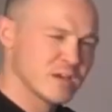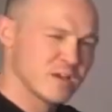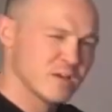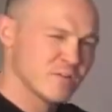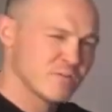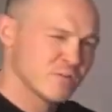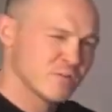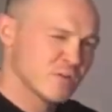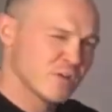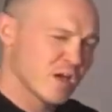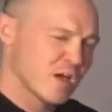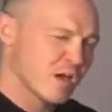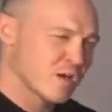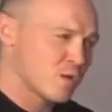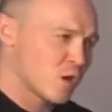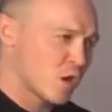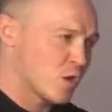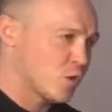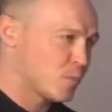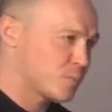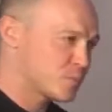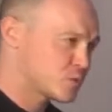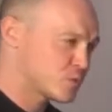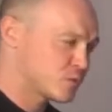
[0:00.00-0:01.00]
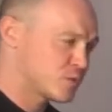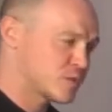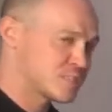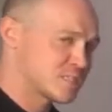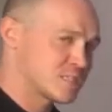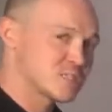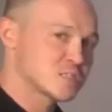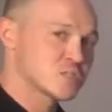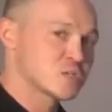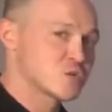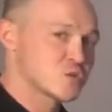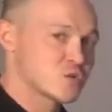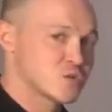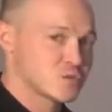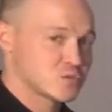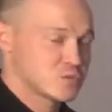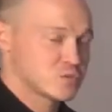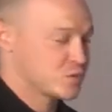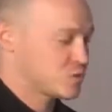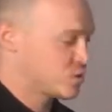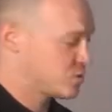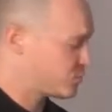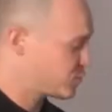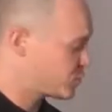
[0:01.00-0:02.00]
of an opportunity
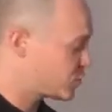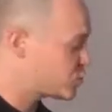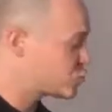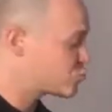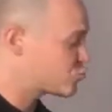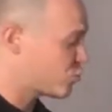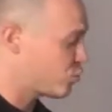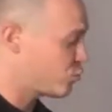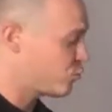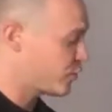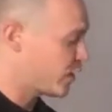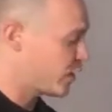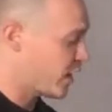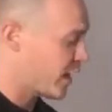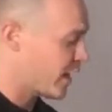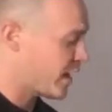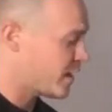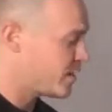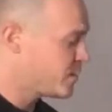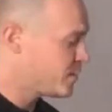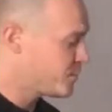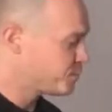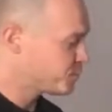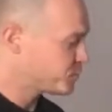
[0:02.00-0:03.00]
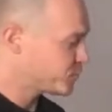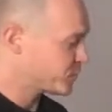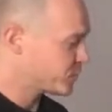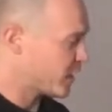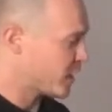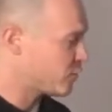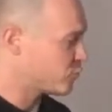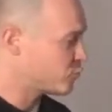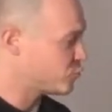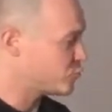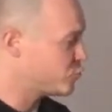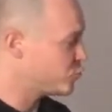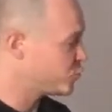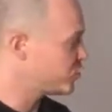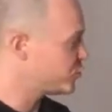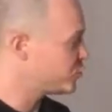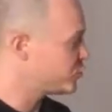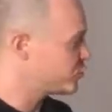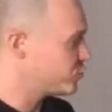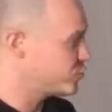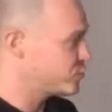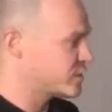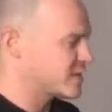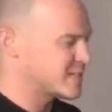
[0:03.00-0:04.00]
to control the light. Now, you could
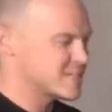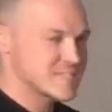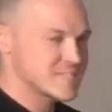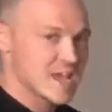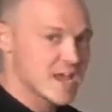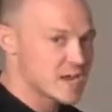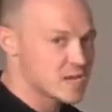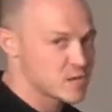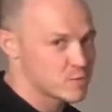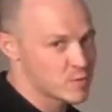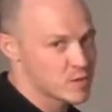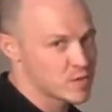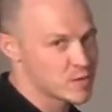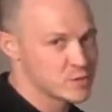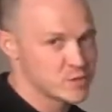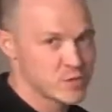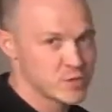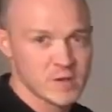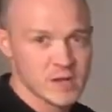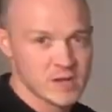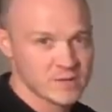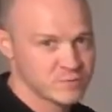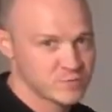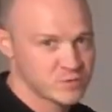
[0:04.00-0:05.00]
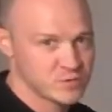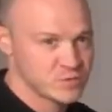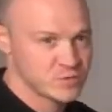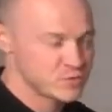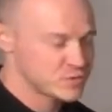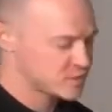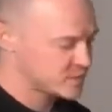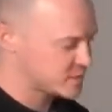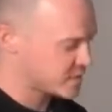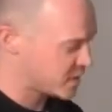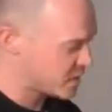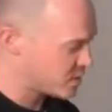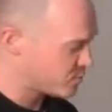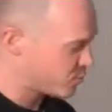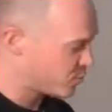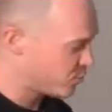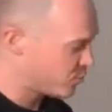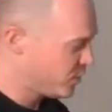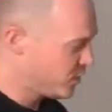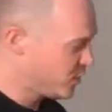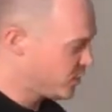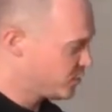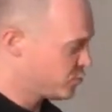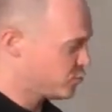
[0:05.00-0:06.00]
do this anywhere. You don't have to use a
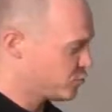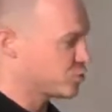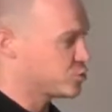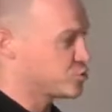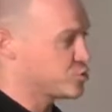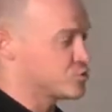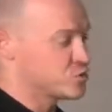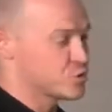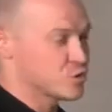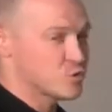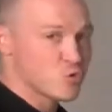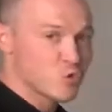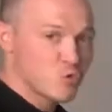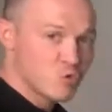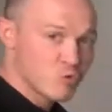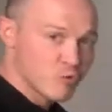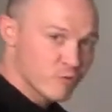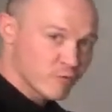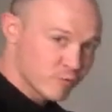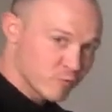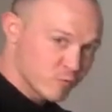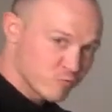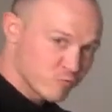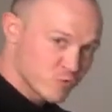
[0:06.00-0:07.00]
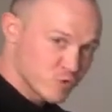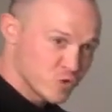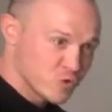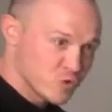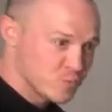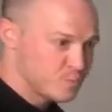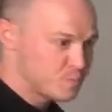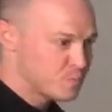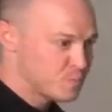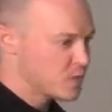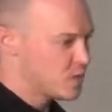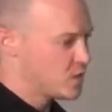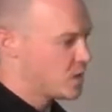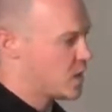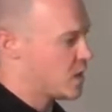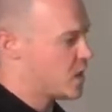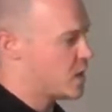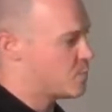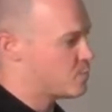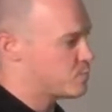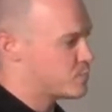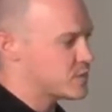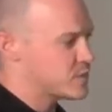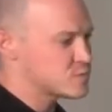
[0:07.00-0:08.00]
table. You could use the corner of a room.
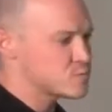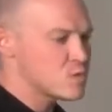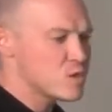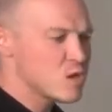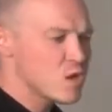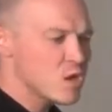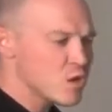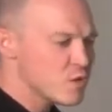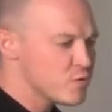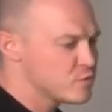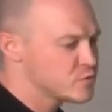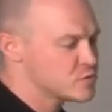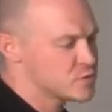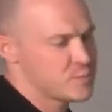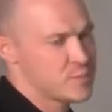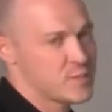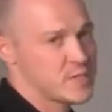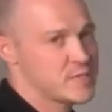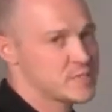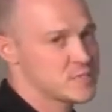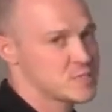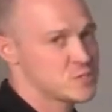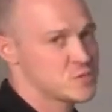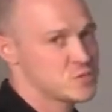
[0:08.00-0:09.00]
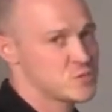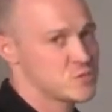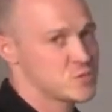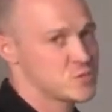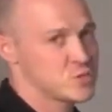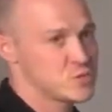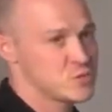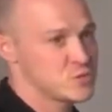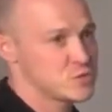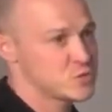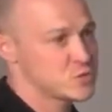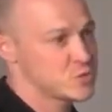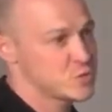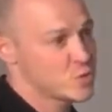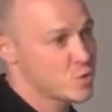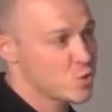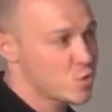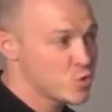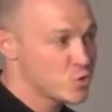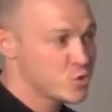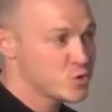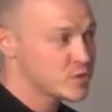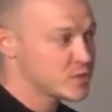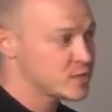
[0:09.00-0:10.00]
There's loads of places you could use to do it.
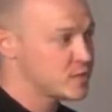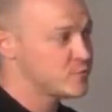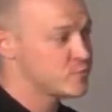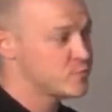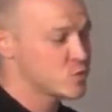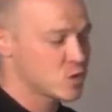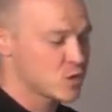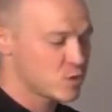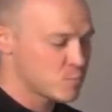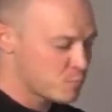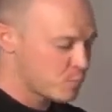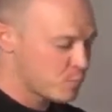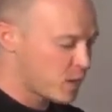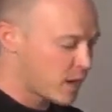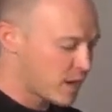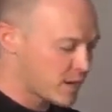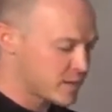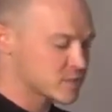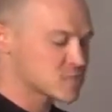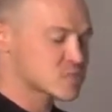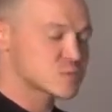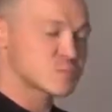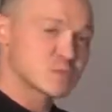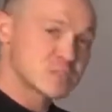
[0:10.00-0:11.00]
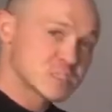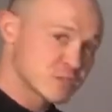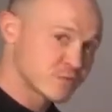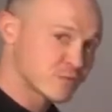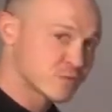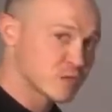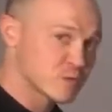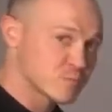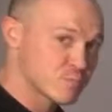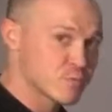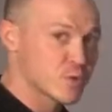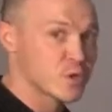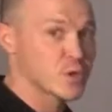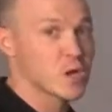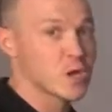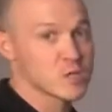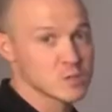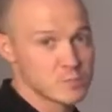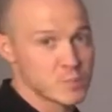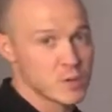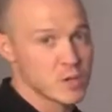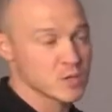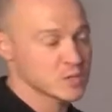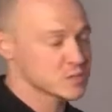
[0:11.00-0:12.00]
Or you can even go and buy a specific
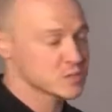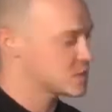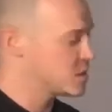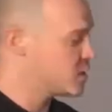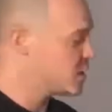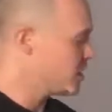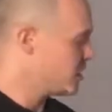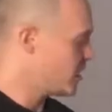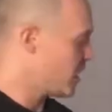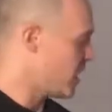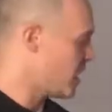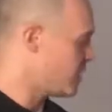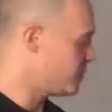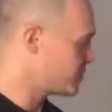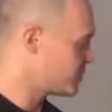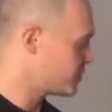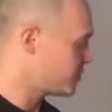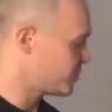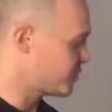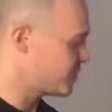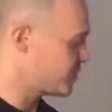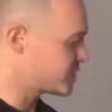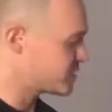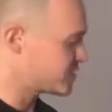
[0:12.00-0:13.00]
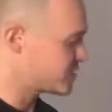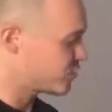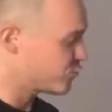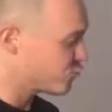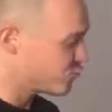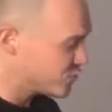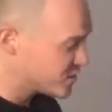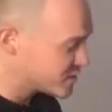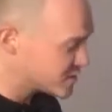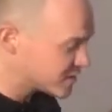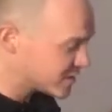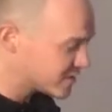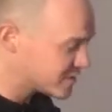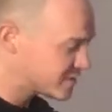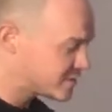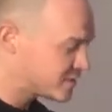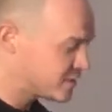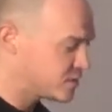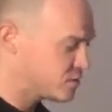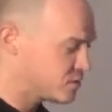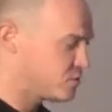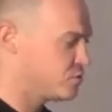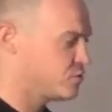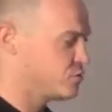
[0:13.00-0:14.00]
product box to do this. The reason I
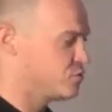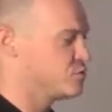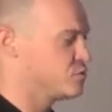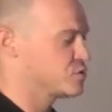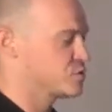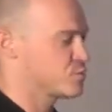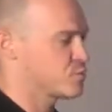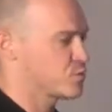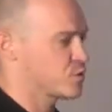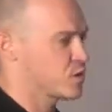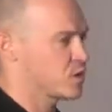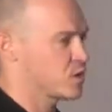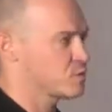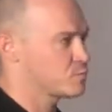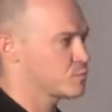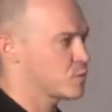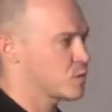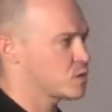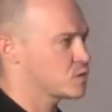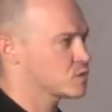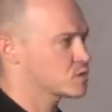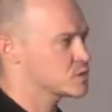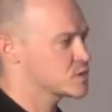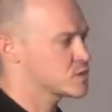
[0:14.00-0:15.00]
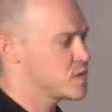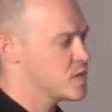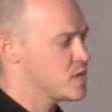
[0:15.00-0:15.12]
didn't use a product box